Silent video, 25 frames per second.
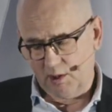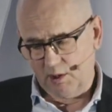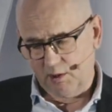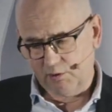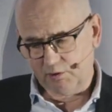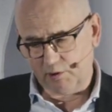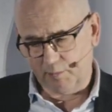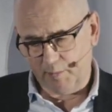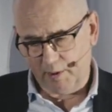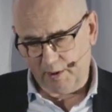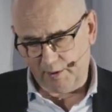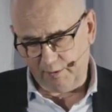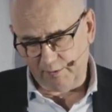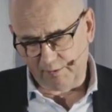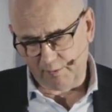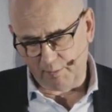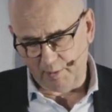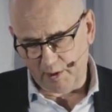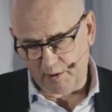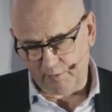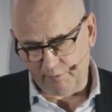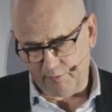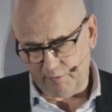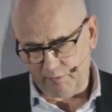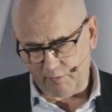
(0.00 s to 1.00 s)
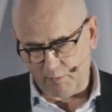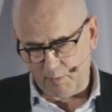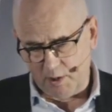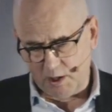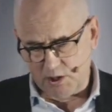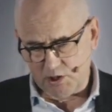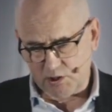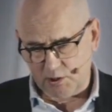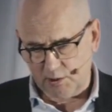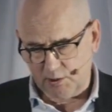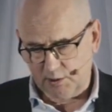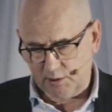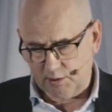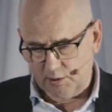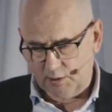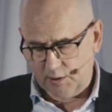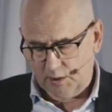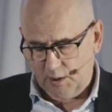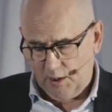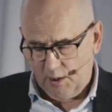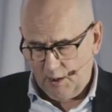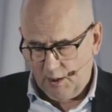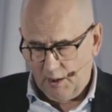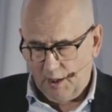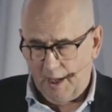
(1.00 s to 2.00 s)
tremendous amount of information
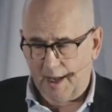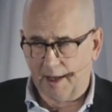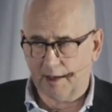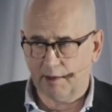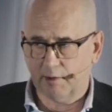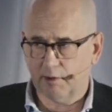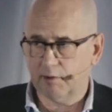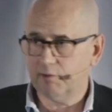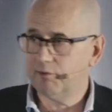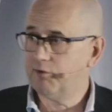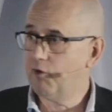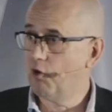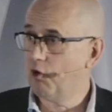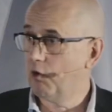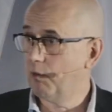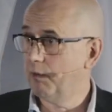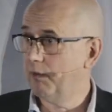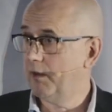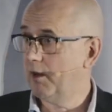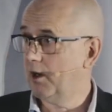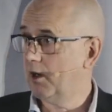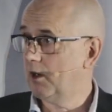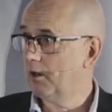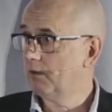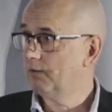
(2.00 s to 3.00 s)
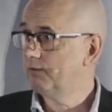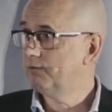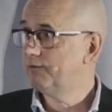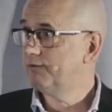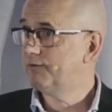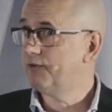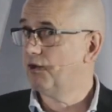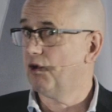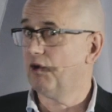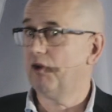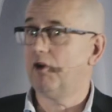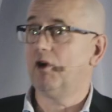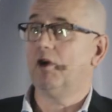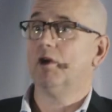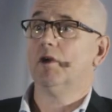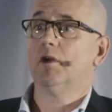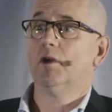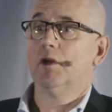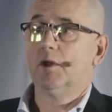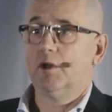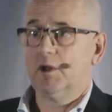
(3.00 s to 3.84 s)
and inform their further